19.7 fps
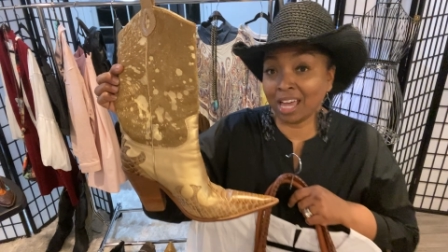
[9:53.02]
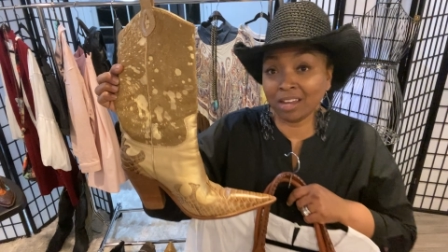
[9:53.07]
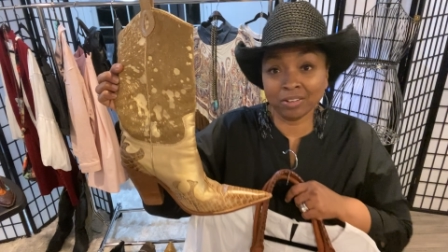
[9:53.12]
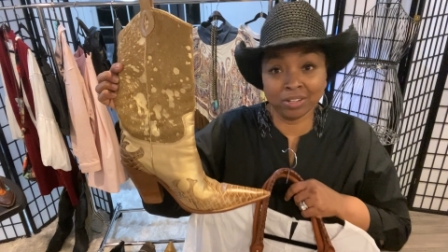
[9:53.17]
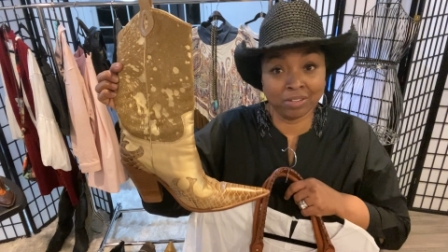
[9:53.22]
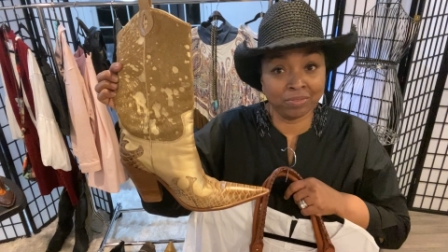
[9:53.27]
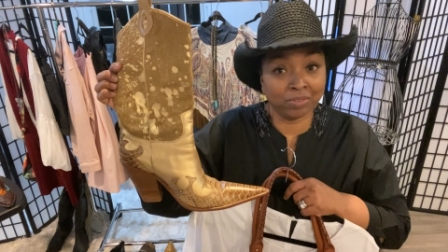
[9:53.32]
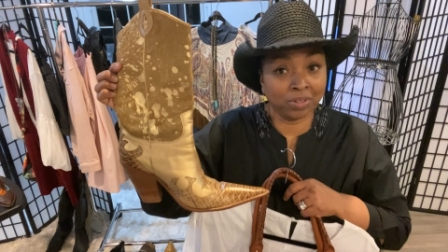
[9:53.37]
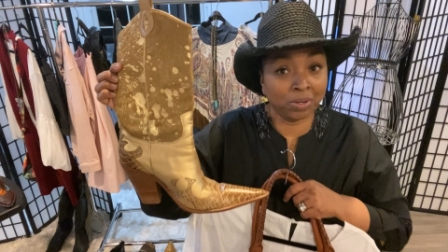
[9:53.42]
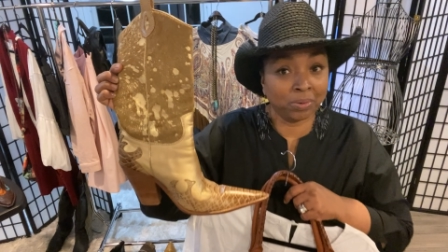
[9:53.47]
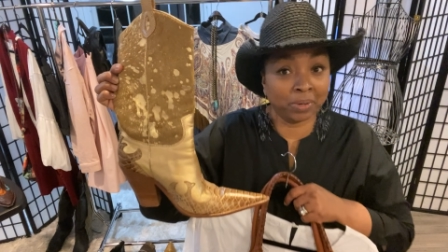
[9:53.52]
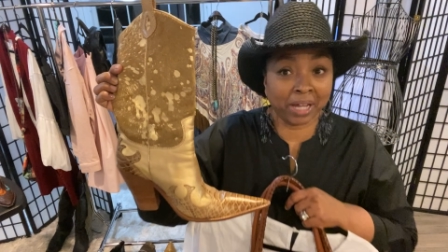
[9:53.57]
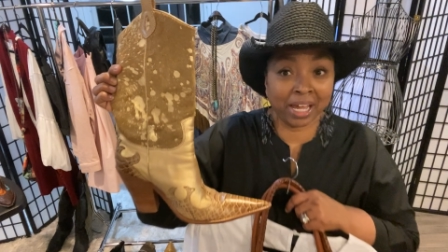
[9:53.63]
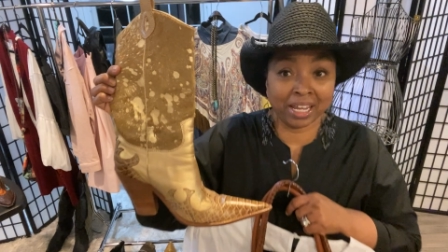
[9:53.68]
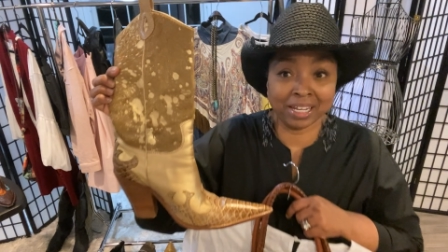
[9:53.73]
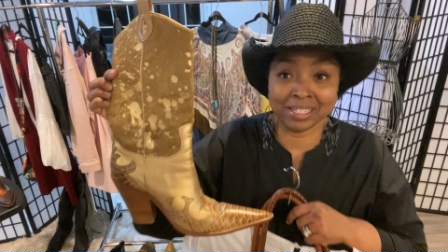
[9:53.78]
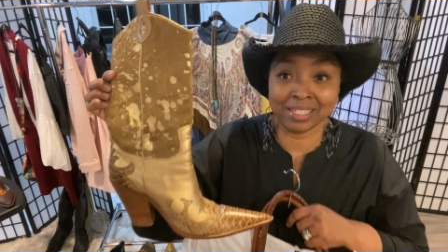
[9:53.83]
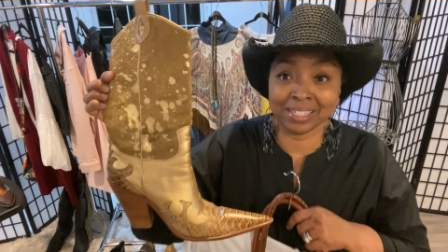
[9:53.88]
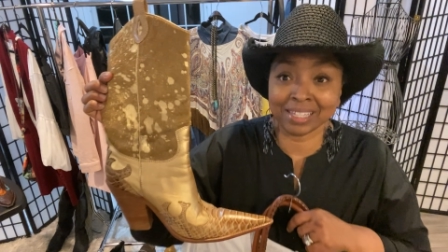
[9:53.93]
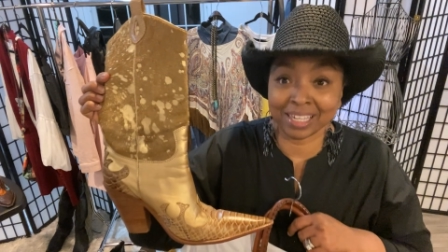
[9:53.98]
I don't even know what
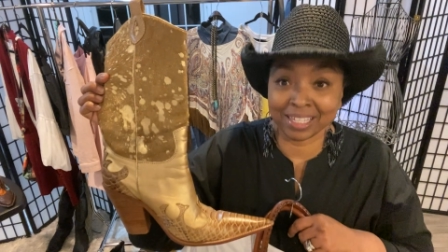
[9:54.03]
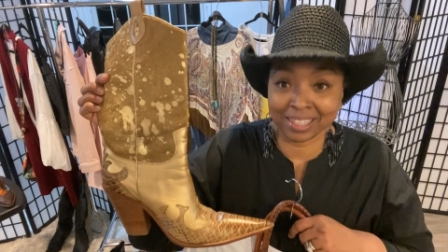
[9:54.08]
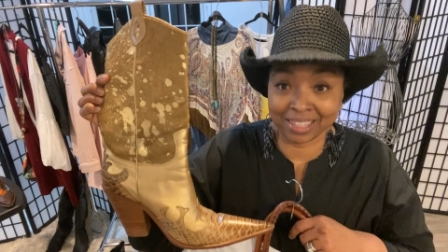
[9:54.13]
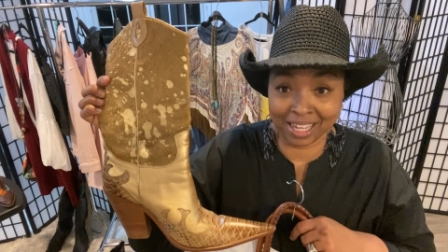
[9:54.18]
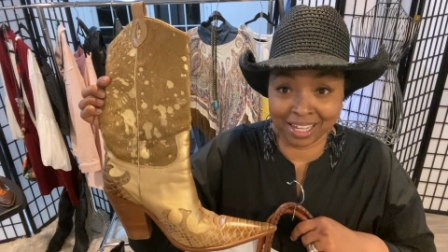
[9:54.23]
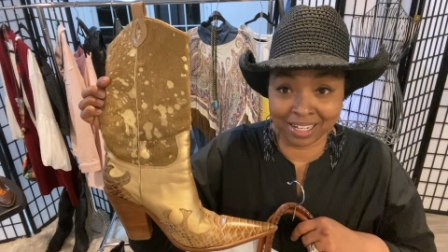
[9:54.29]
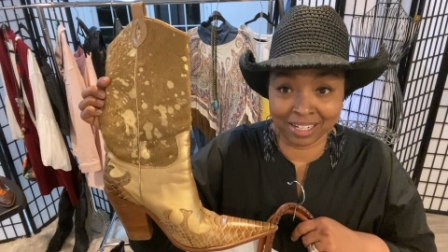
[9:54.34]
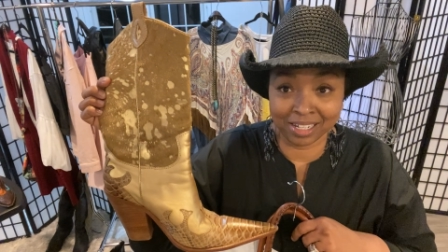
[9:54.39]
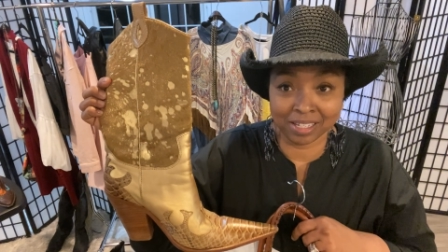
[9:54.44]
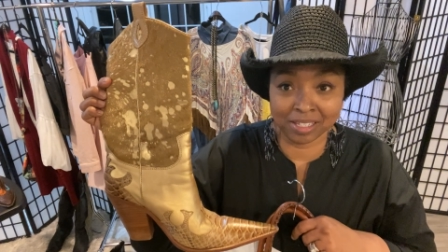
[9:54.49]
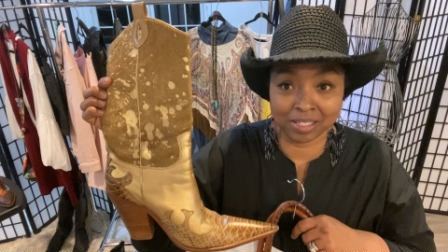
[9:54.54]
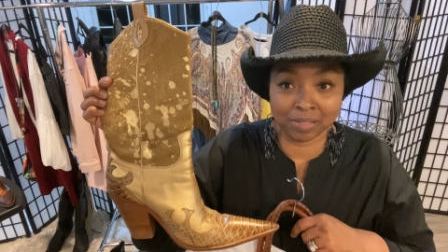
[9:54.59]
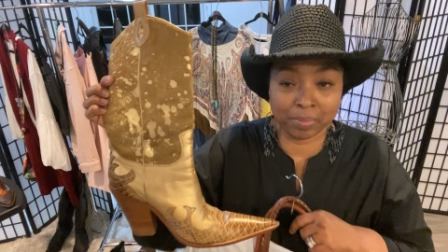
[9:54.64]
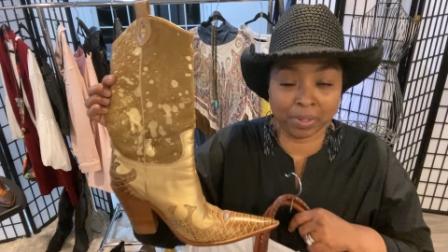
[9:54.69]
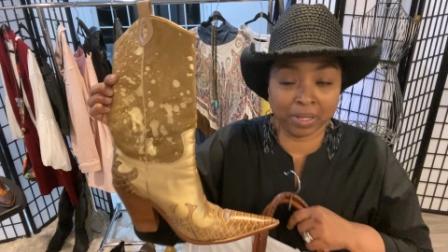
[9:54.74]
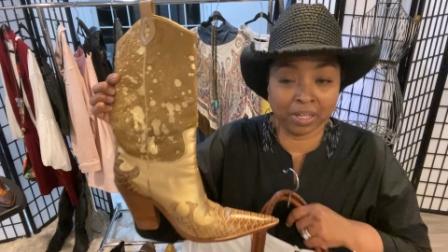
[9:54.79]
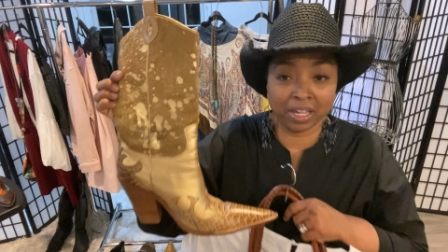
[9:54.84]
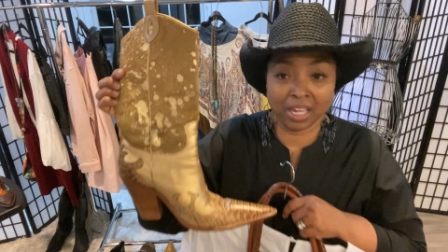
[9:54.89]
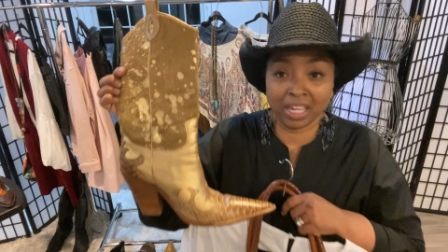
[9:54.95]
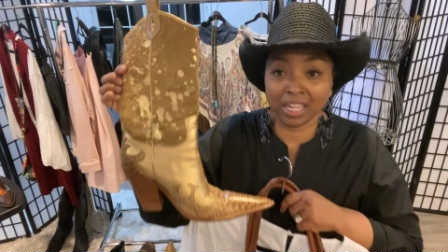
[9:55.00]
kind of skin that is,
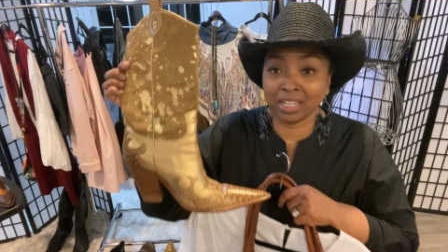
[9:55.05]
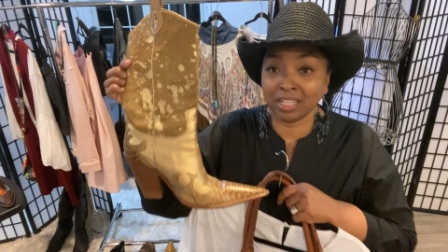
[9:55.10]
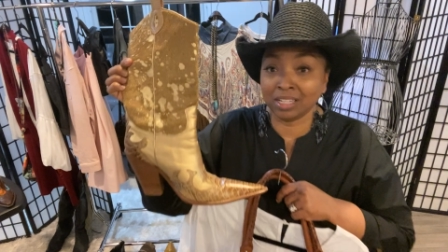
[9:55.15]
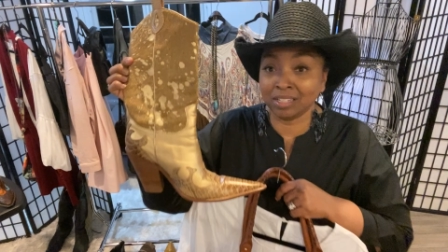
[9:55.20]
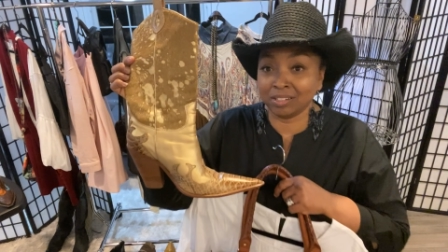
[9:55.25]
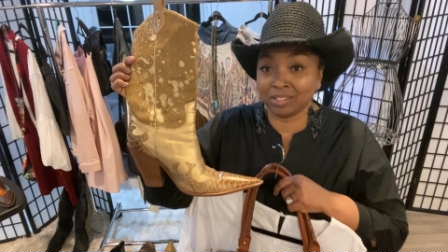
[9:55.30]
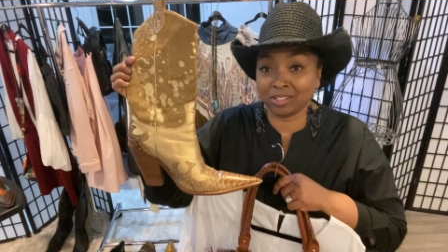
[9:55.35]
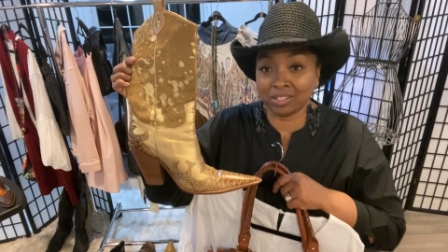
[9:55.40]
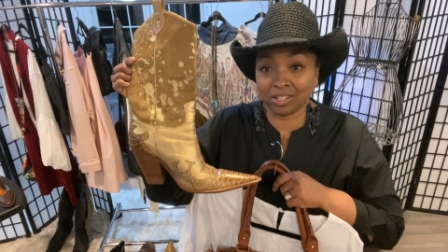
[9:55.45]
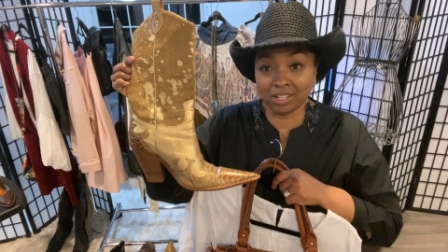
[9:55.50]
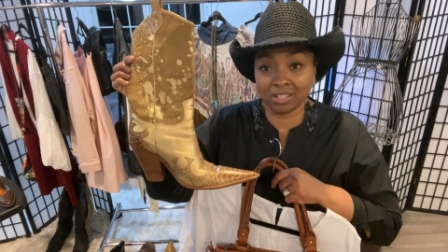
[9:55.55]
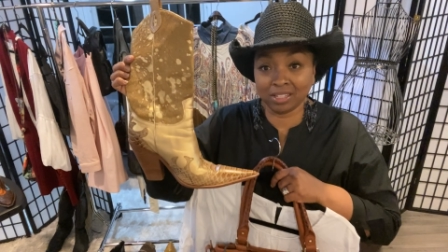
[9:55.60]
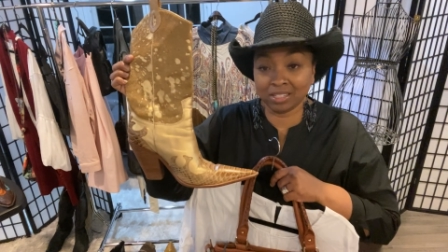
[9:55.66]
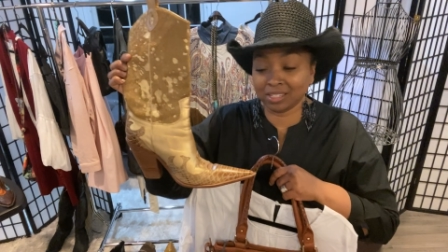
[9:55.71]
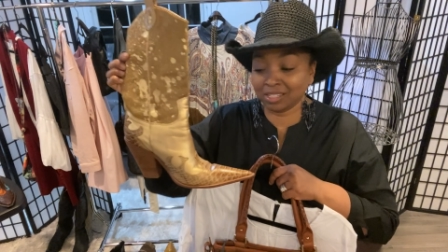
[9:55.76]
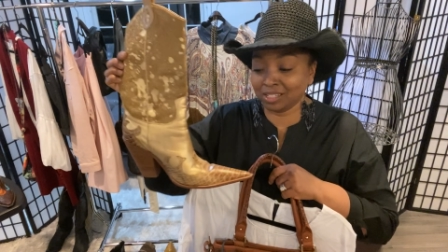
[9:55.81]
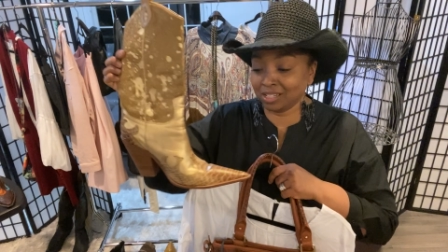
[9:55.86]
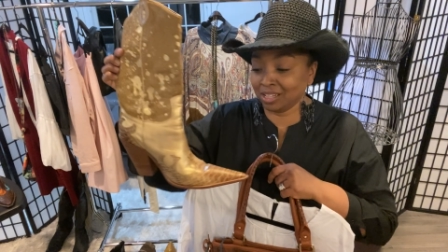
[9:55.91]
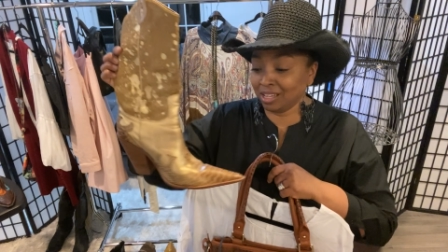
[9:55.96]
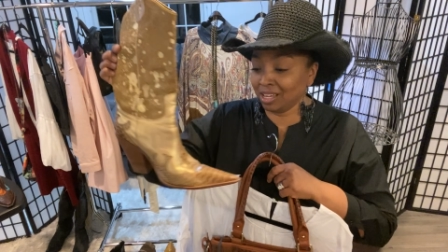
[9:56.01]
but it is
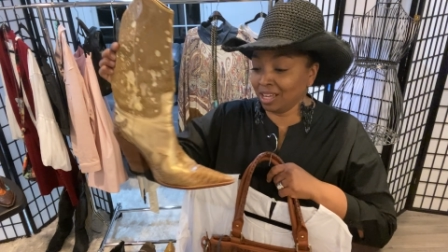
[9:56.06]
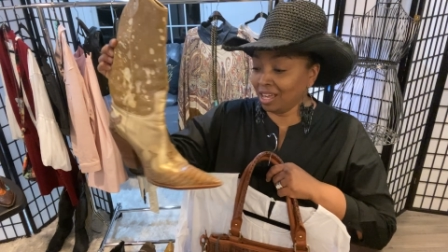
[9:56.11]
just,